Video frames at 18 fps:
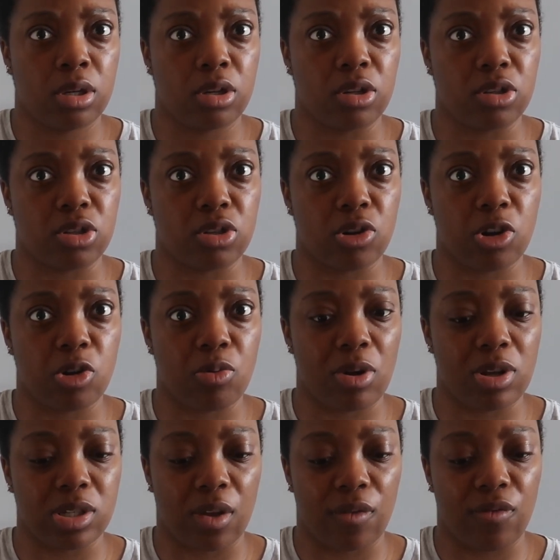concerned,
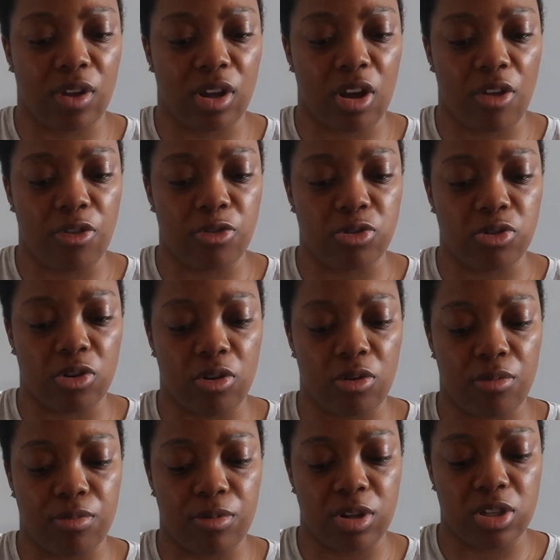whereas I feel like other
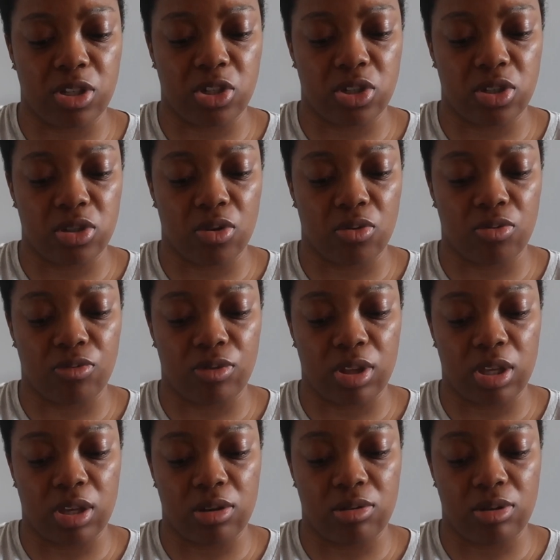dog breeds just don't
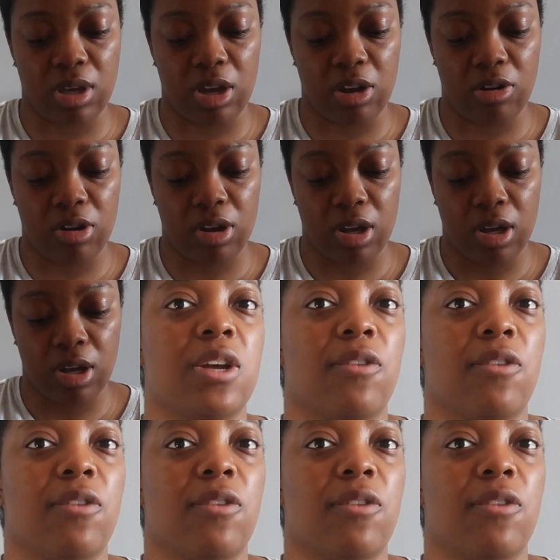really care.